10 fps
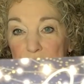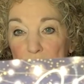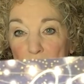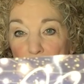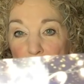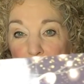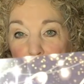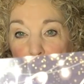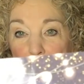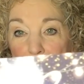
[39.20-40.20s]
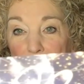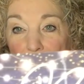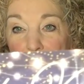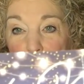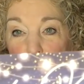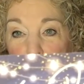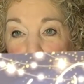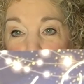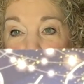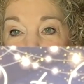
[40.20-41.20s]
yarn by Lion
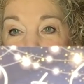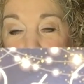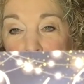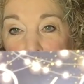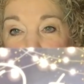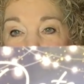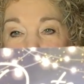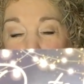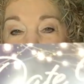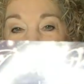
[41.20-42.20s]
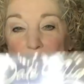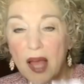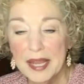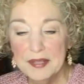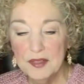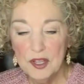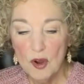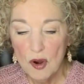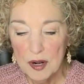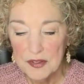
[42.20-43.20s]
Brand. I like the
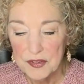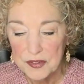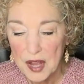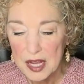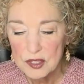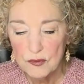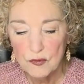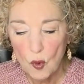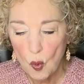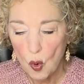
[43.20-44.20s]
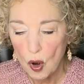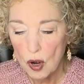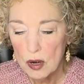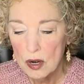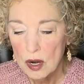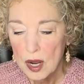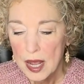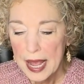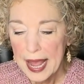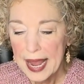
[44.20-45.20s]
yarn. It's a size 4
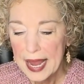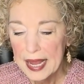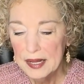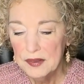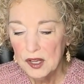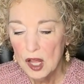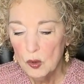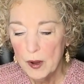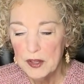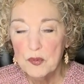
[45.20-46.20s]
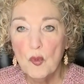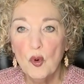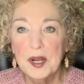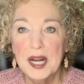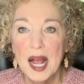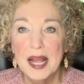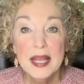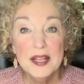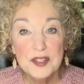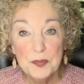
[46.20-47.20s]
and the colorway is Morganite.
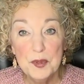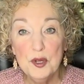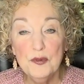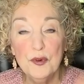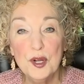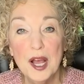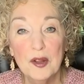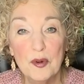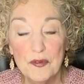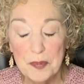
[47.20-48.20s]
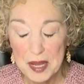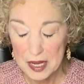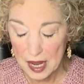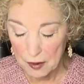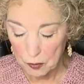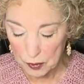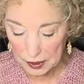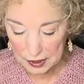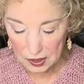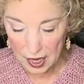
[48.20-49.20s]
It's a beautiful color of pink. I
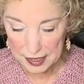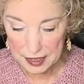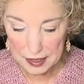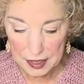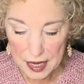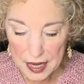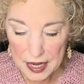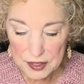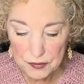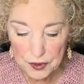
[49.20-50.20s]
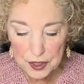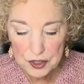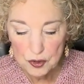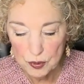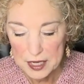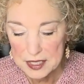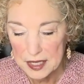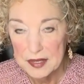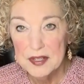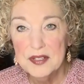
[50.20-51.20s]
really like it. It's very
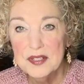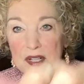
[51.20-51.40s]
dressy. This is